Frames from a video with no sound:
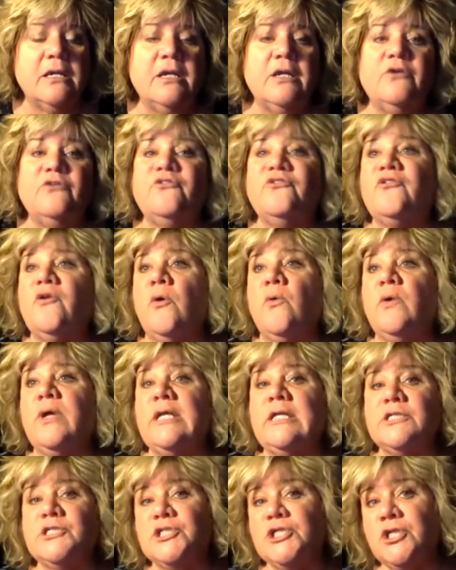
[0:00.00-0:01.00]
So
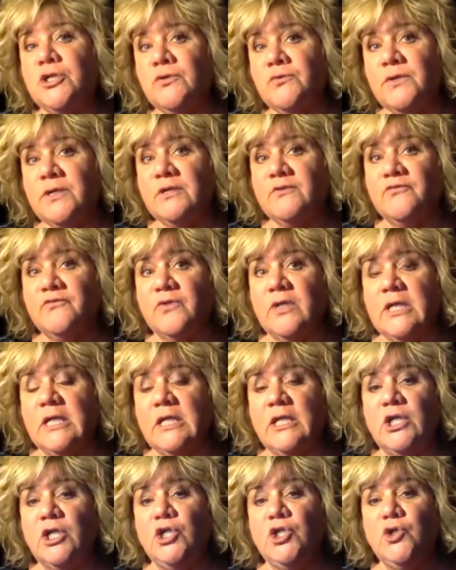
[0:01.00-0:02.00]

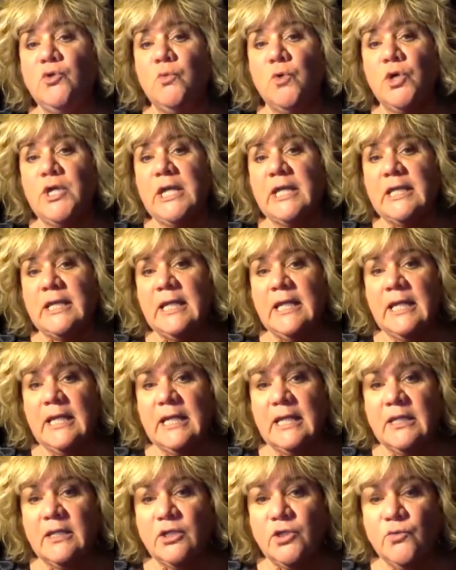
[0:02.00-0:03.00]
intuitively, you will get a
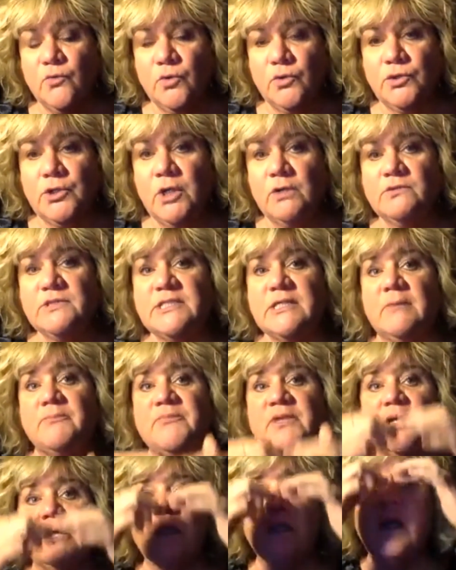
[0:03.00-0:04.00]
hit. You will know
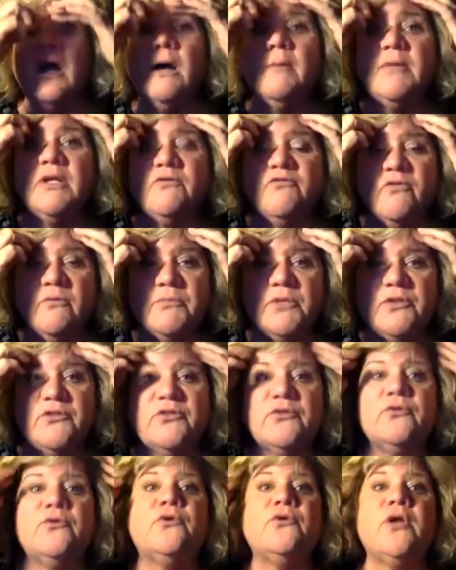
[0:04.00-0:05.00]
something coming from the
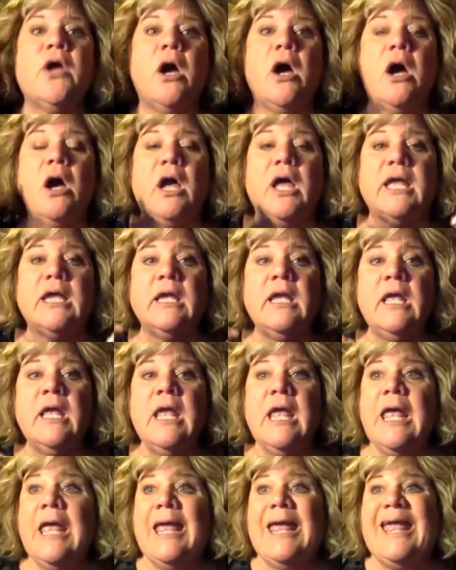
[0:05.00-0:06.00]
third eye.
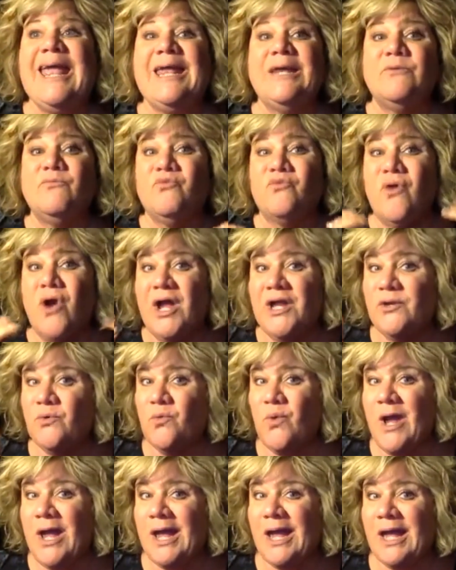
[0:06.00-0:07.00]
And right
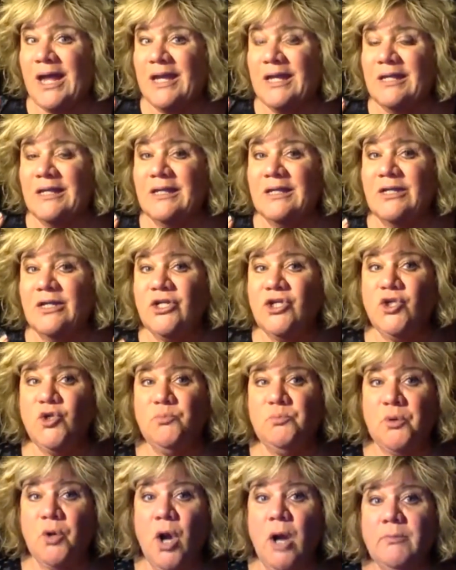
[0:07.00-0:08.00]
away,
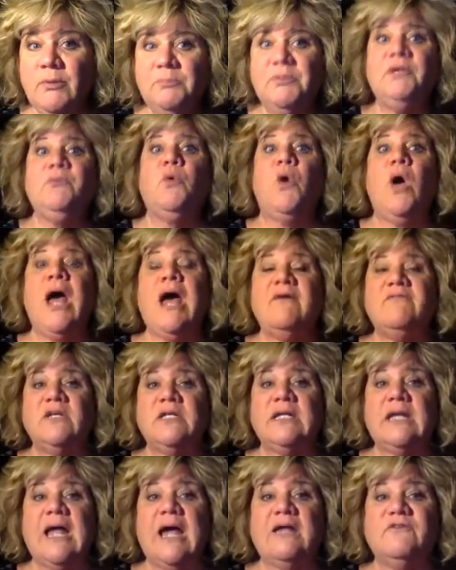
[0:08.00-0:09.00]
you probably will have an
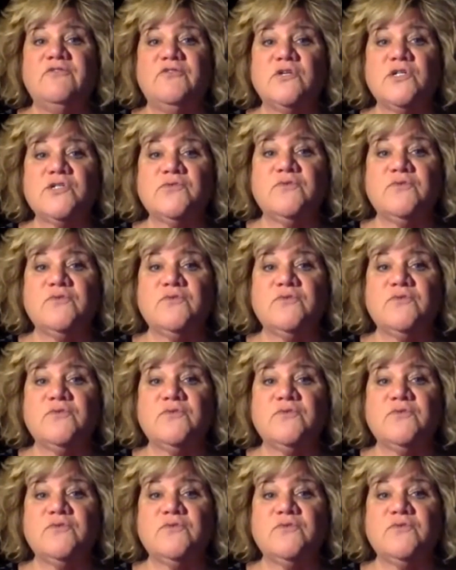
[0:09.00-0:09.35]
adverse